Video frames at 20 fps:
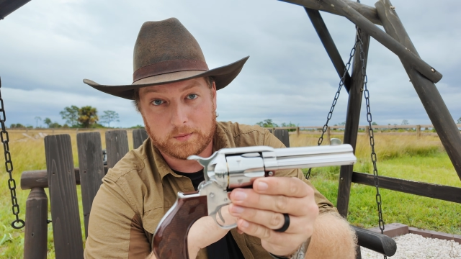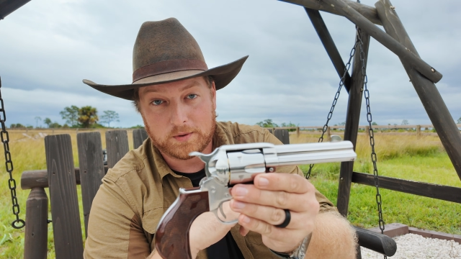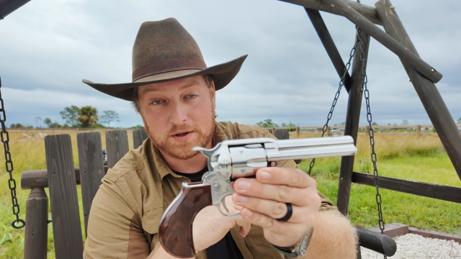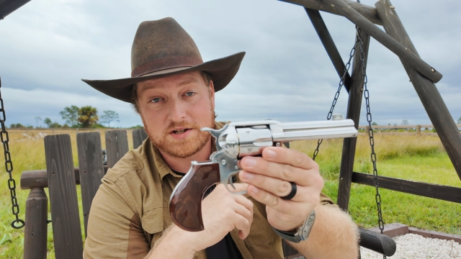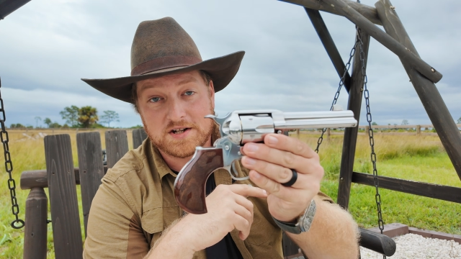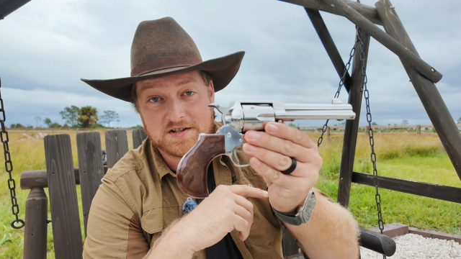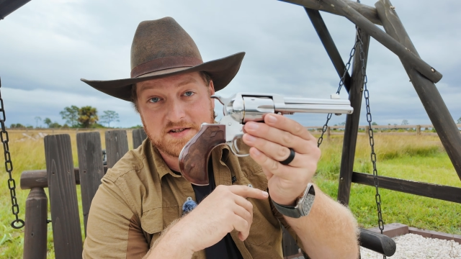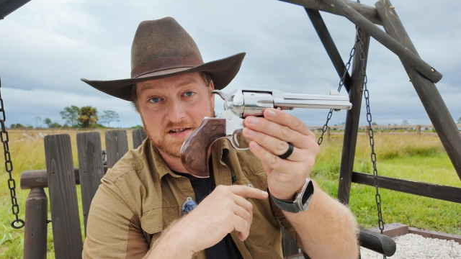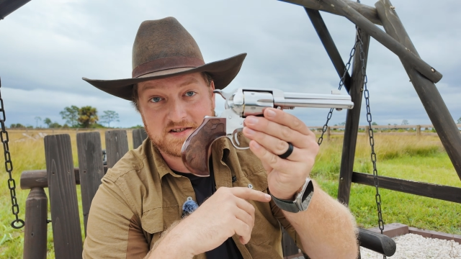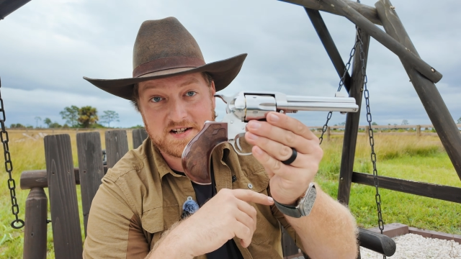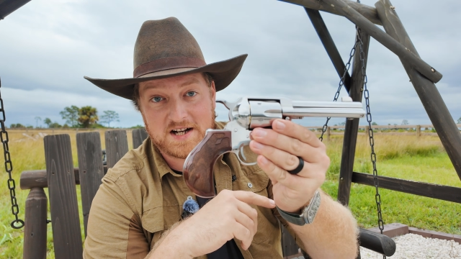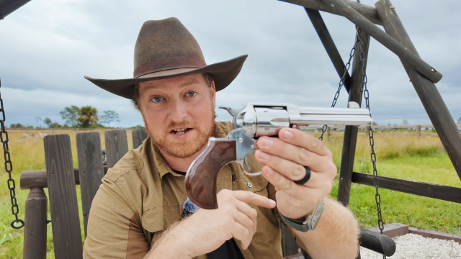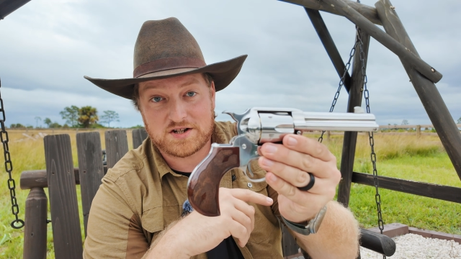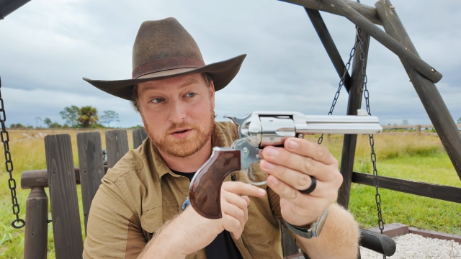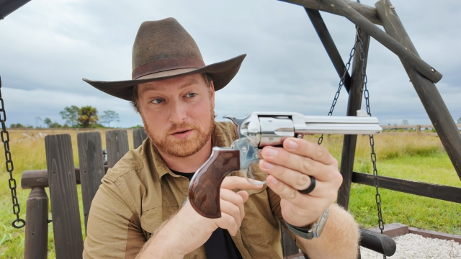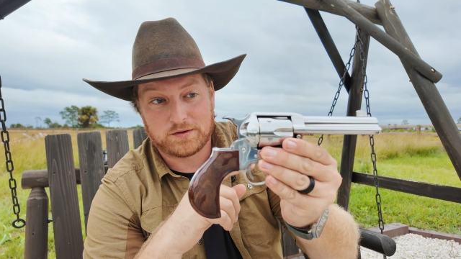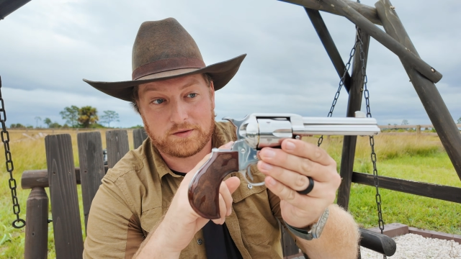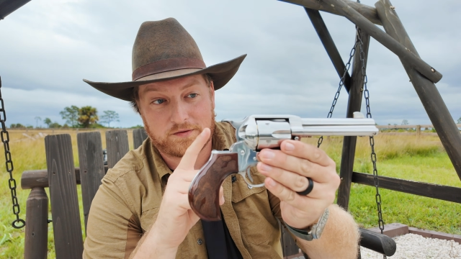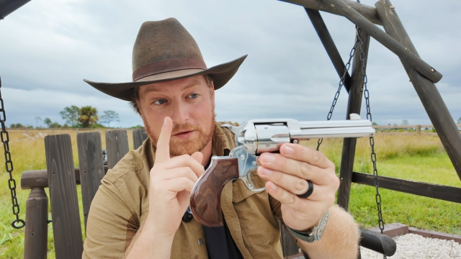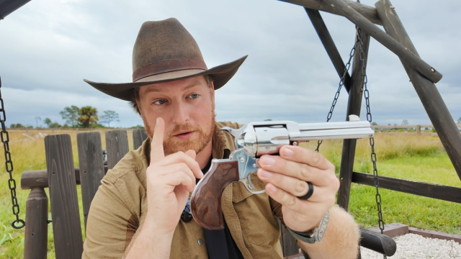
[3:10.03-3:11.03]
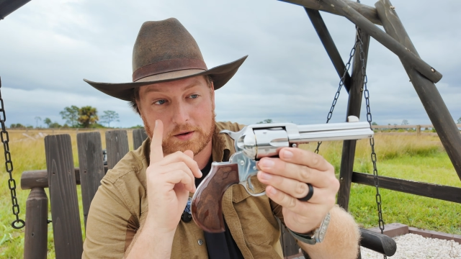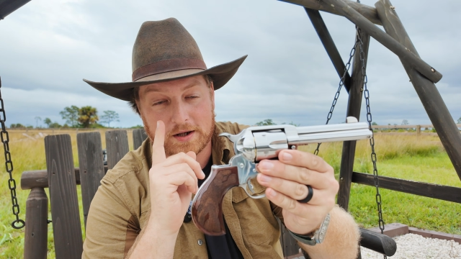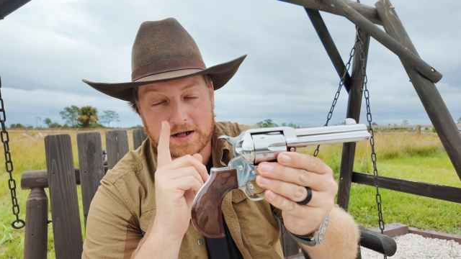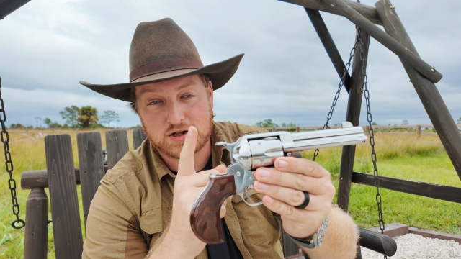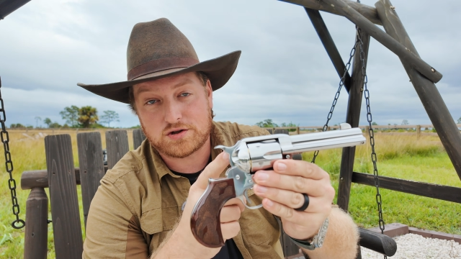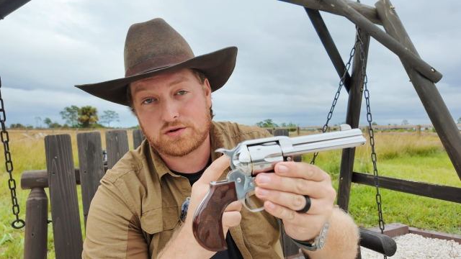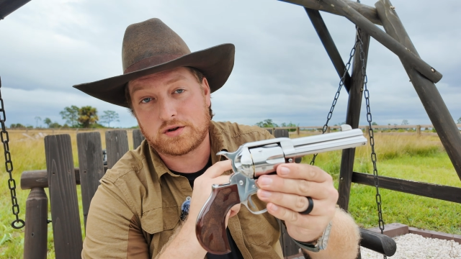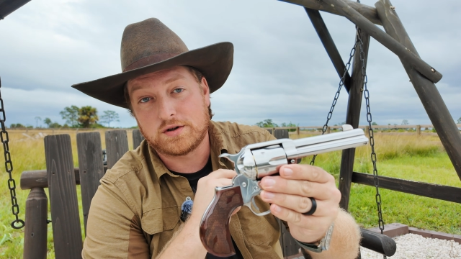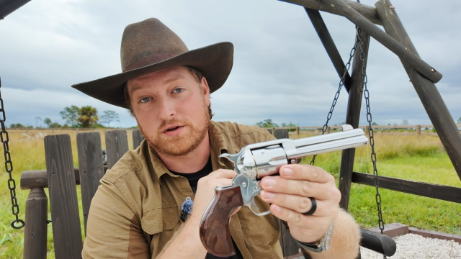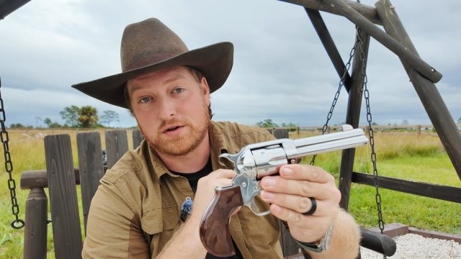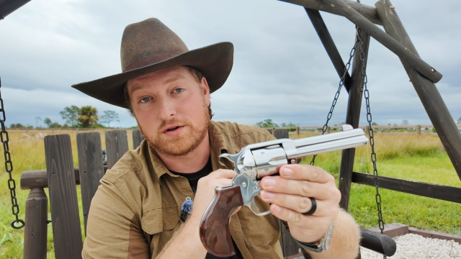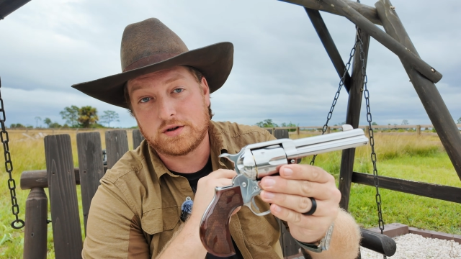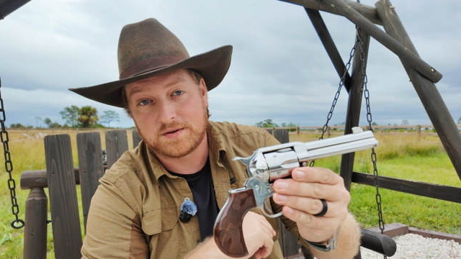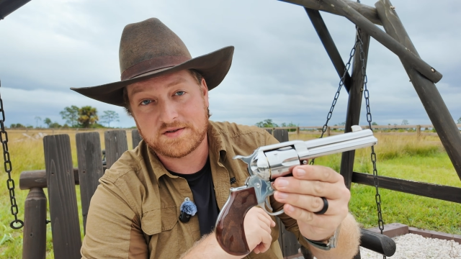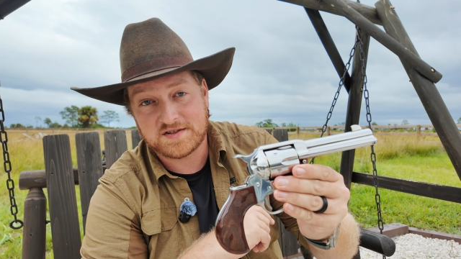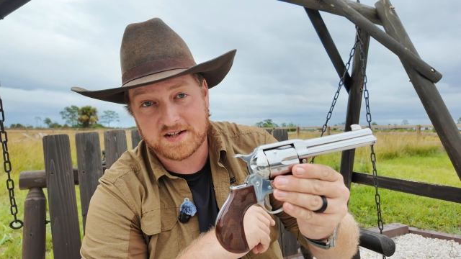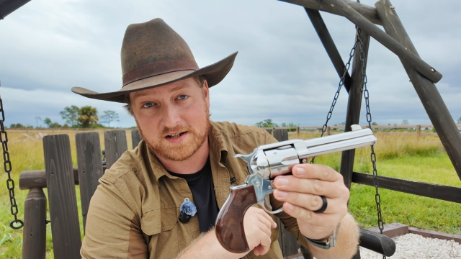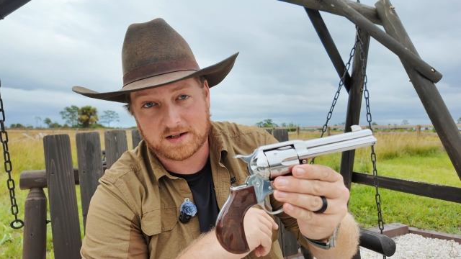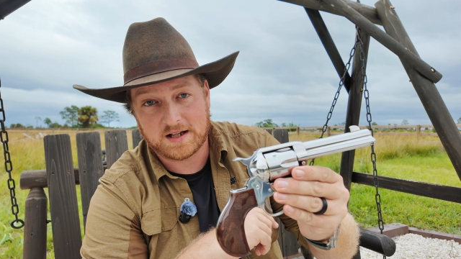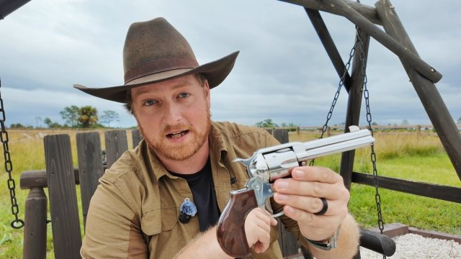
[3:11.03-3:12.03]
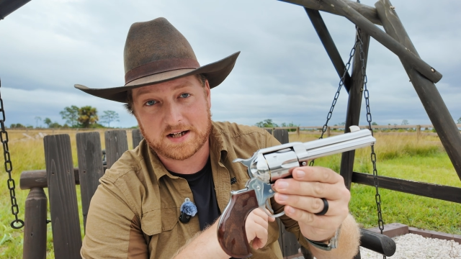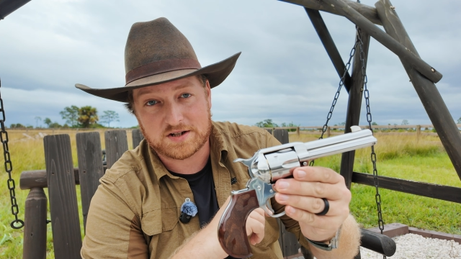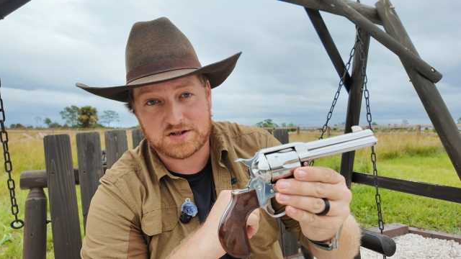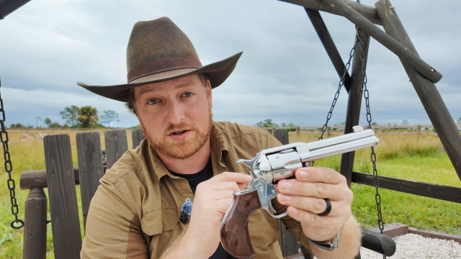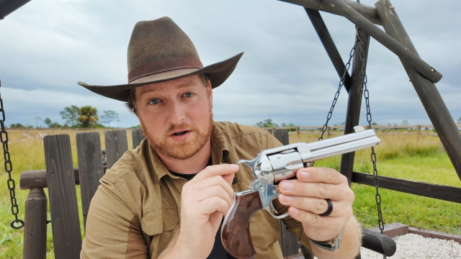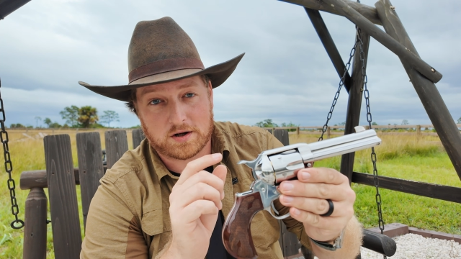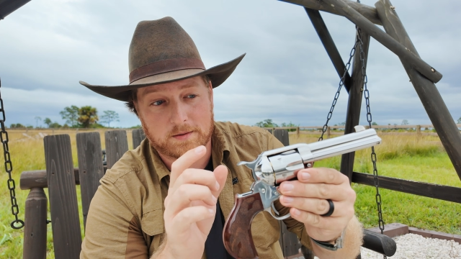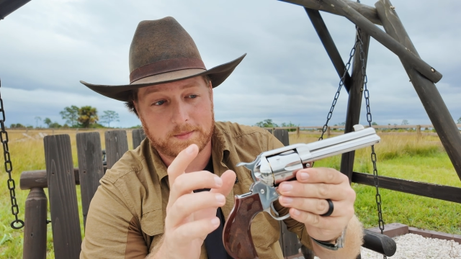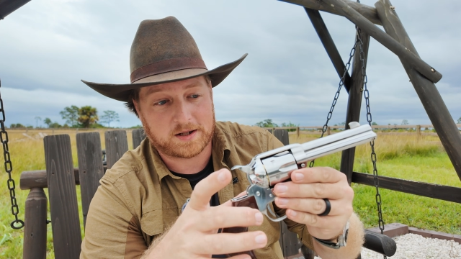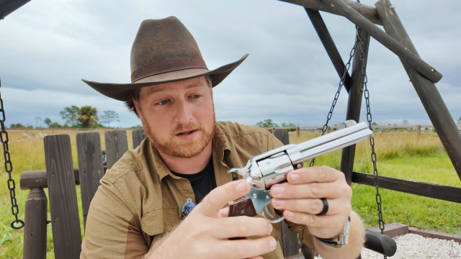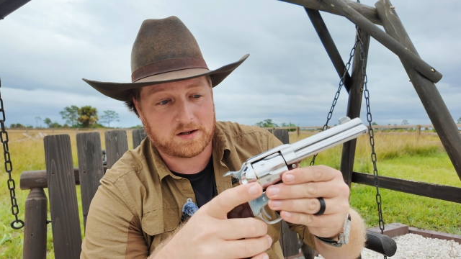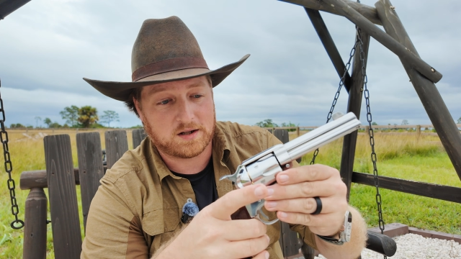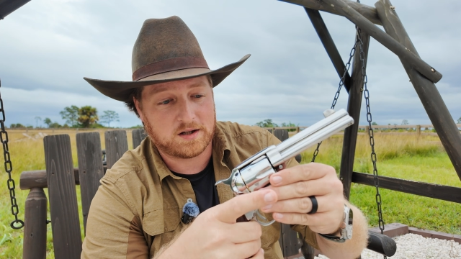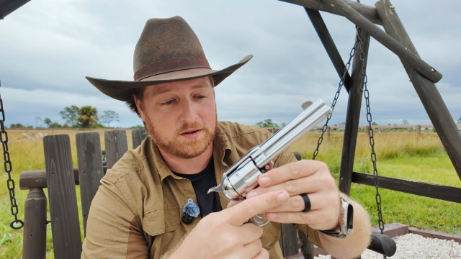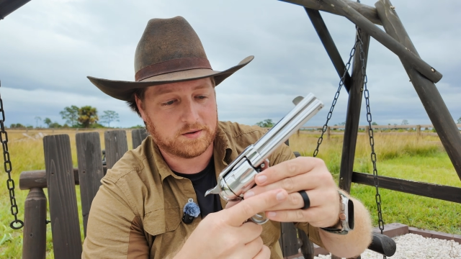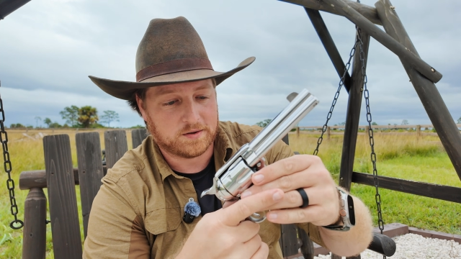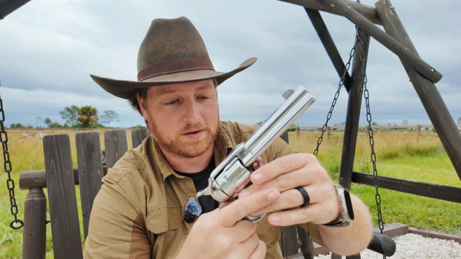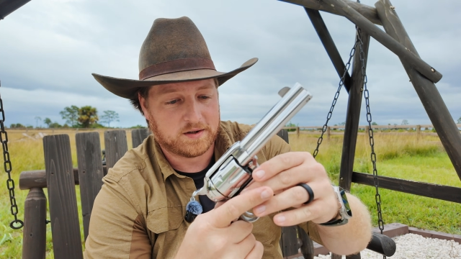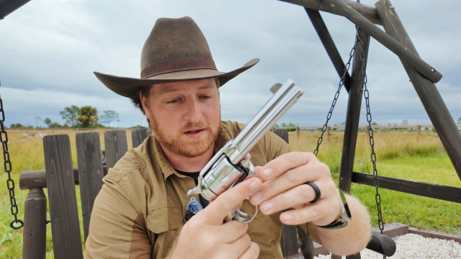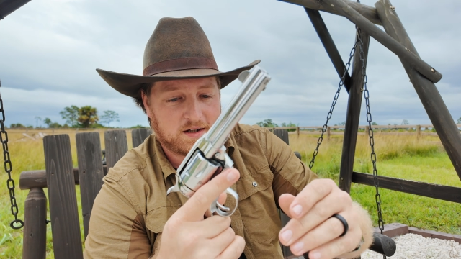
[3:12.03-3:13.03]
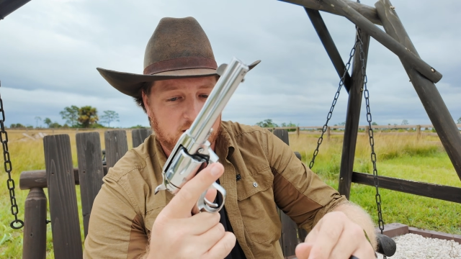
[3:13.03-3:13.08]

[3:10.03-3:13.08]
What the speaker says: which is essential for a true single action army clone,